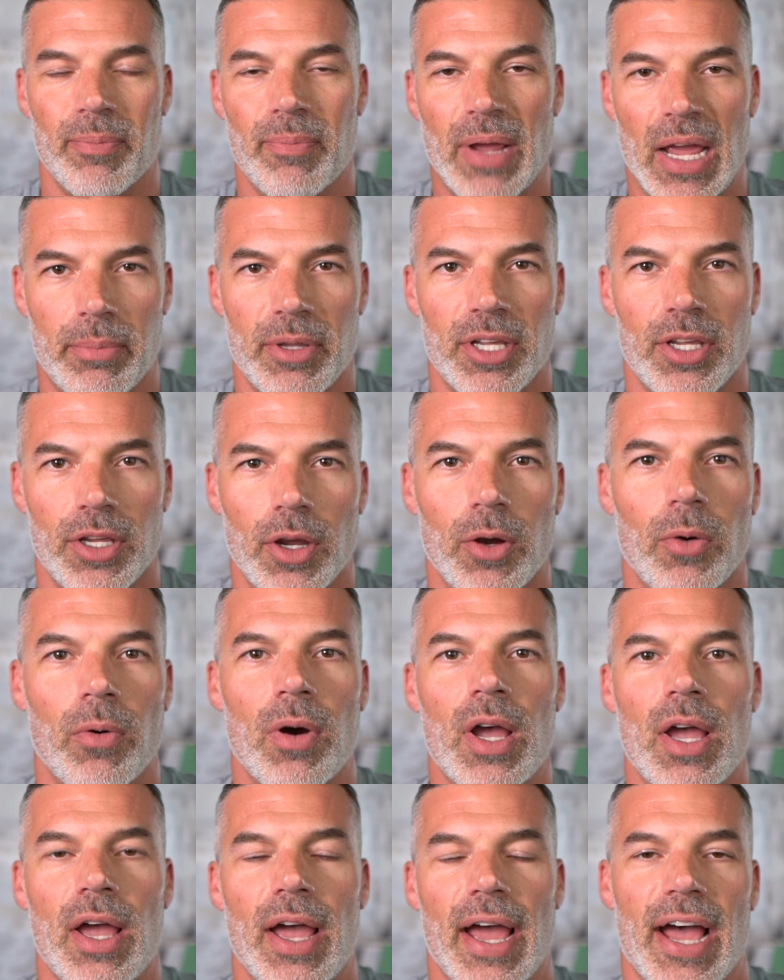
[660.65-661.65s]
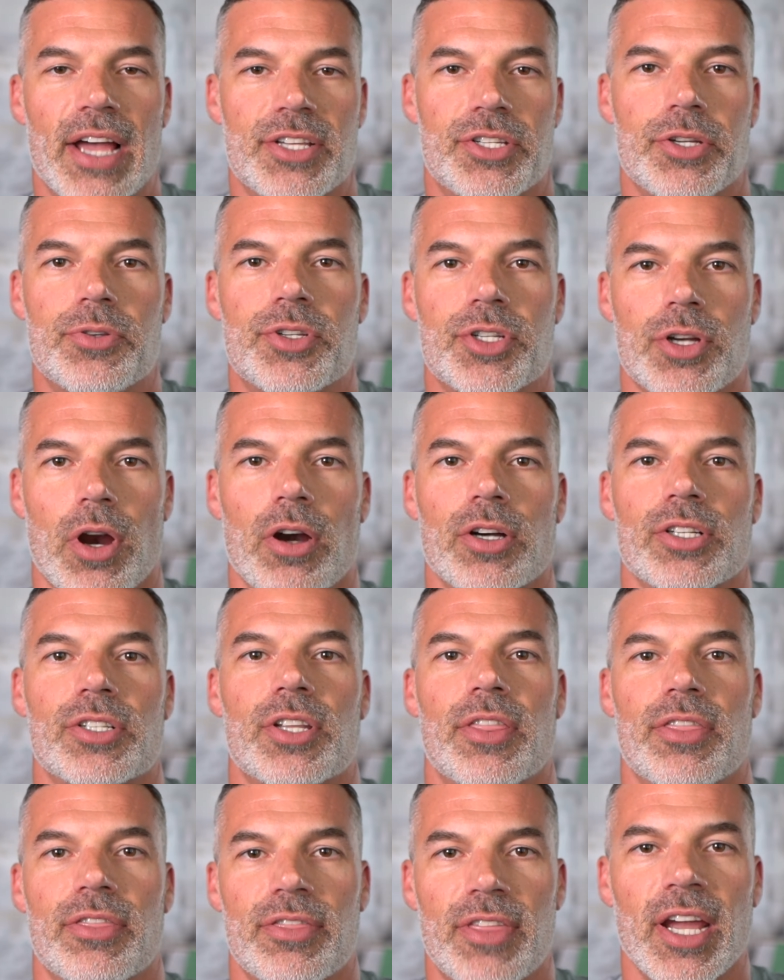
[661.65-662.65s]
maybe you as you start
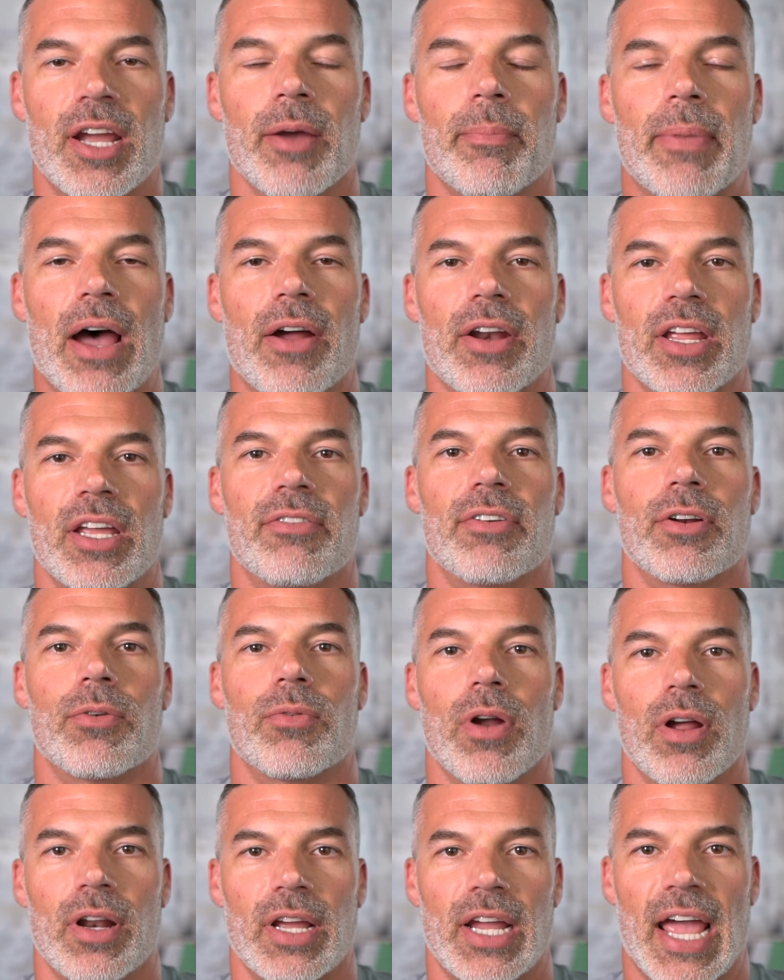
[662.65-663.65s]
to think about even running